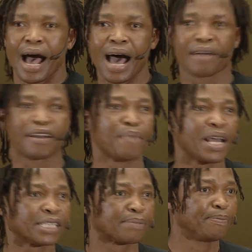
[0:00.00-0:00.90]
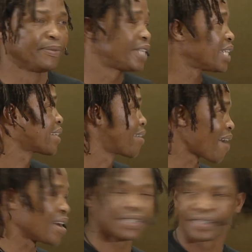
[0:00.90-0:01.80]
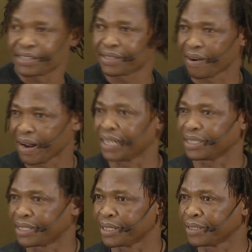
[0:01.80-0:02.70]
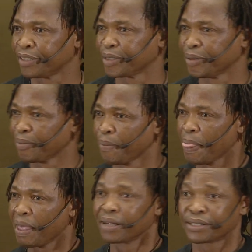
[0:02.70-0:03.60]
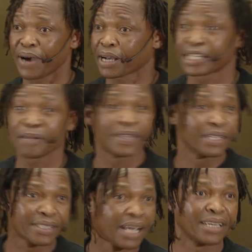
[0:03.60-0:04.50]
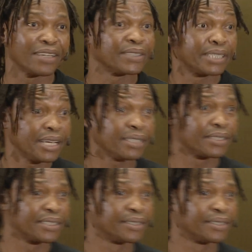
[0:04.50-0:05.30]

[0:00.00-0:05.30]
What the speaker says: agreement that grants the serenity to accept things I cannot change.